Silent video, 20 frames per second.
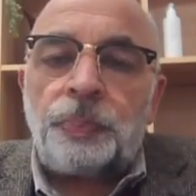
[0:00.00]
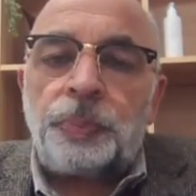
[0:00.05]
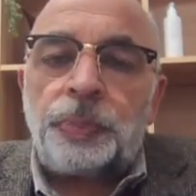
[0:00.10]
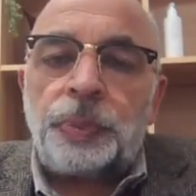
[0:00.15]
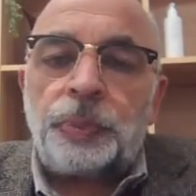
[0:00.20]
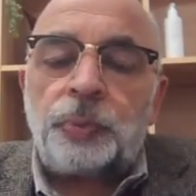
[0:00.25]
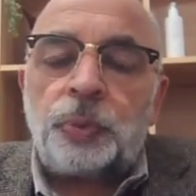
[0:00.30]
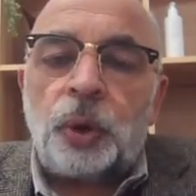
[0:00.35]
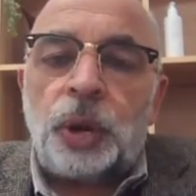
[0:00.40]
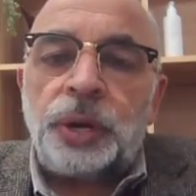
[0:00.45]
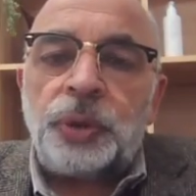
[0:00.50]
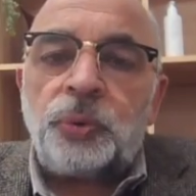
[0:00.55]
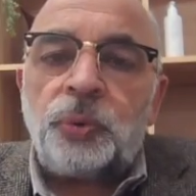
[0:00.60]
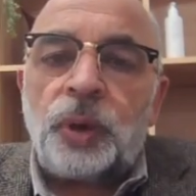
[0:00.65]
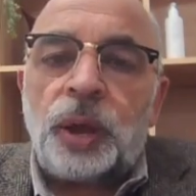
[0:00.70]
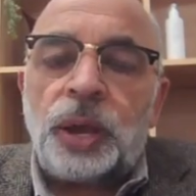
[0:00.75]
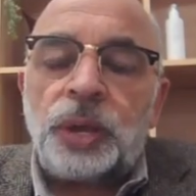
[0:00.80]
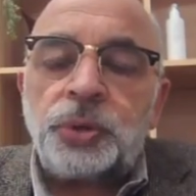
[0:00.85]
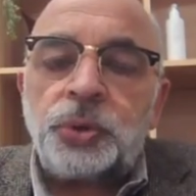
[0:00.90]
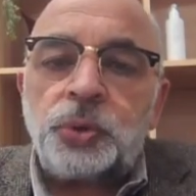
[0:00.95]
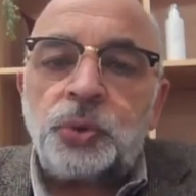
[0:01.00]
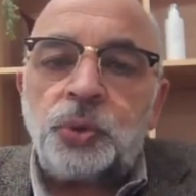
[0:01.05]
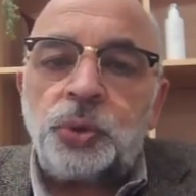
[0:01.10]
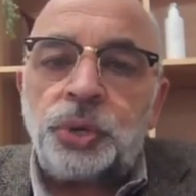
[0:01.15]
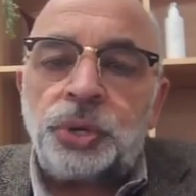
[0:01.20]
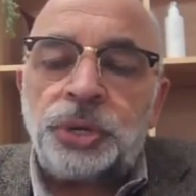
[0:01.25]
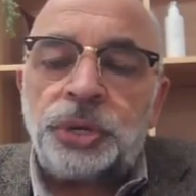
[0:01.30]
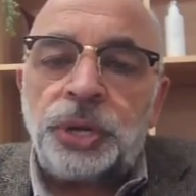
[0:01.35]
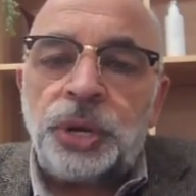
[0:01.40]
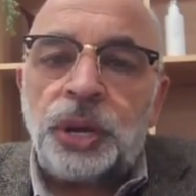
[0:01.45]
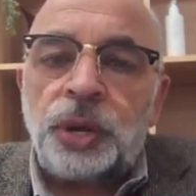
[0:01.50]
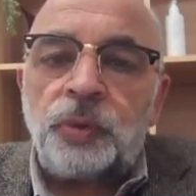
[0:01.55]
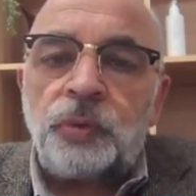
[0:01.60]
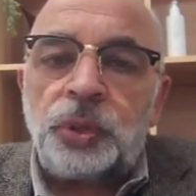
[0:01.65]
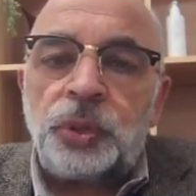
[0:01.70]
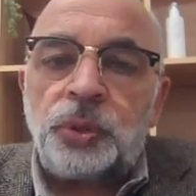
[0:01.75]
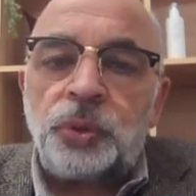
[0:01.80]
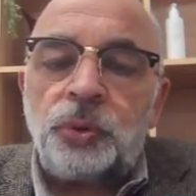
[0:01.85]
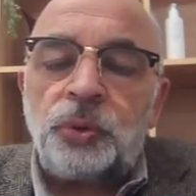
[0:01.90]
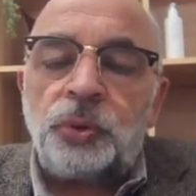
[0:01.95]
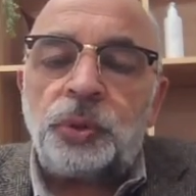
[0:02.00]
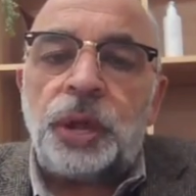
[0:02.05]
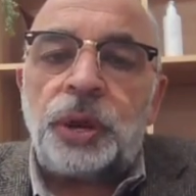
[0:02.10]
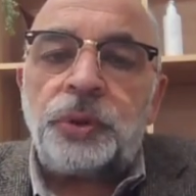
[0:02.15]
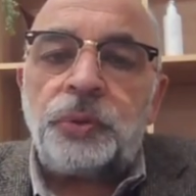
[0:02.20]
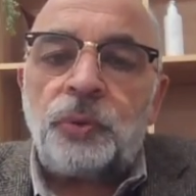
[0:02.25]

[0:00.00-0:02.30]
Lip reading: point was to share with you that